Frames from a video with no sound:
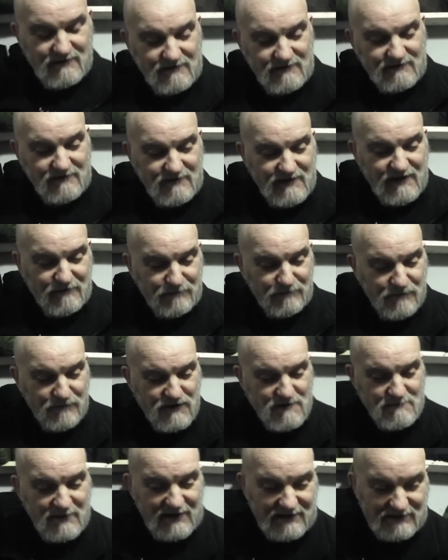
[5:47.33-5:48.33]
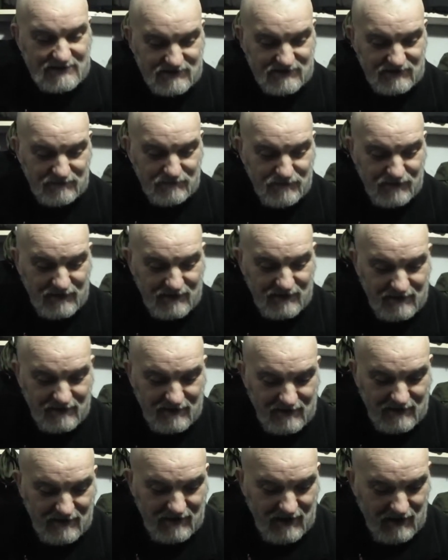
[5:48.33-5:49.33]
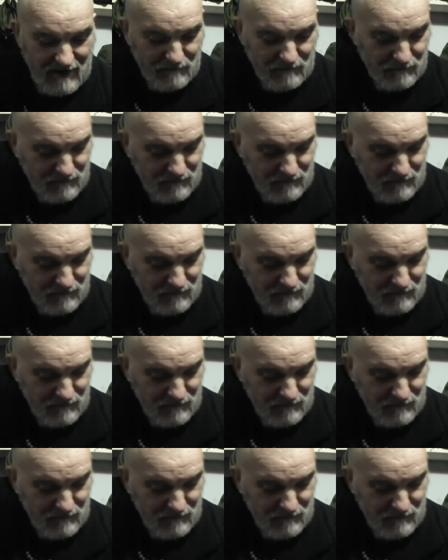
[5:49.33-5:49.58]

their 3 minutes of